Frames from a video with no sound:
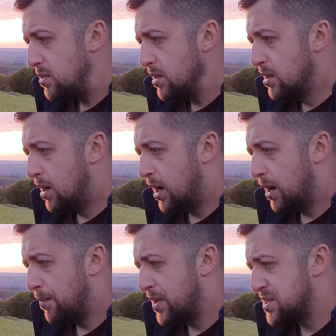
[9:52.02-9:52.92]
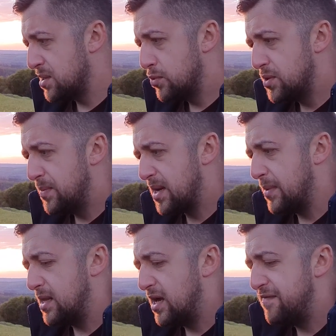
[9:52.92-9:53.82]
But it would make
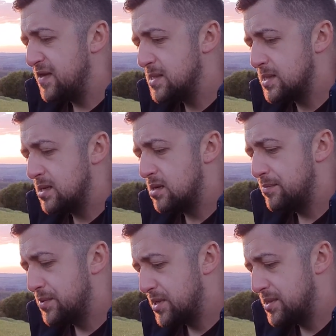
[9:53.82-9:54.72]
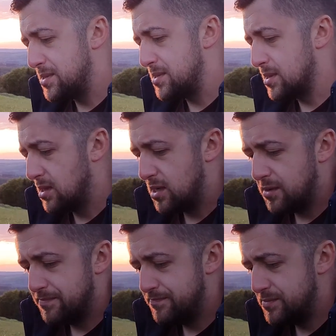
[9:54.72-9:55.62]
my life easier. But
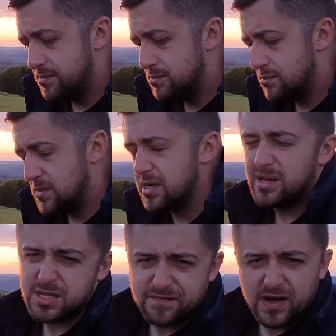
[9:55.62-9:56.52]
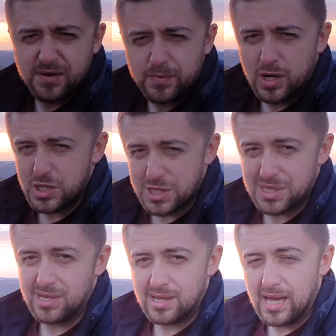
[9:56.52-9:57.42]
there are a lot of other projects
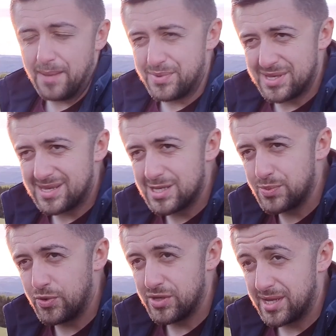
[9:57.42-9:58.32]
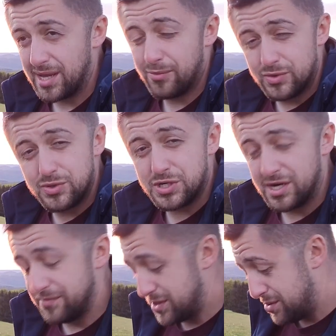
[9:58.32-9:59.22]
happening at this point that I want to
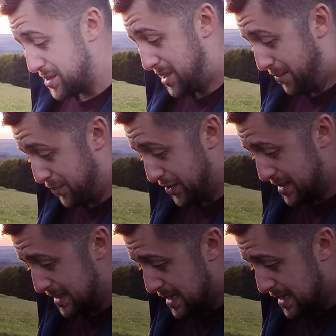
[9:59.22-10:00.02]
share with you at some point.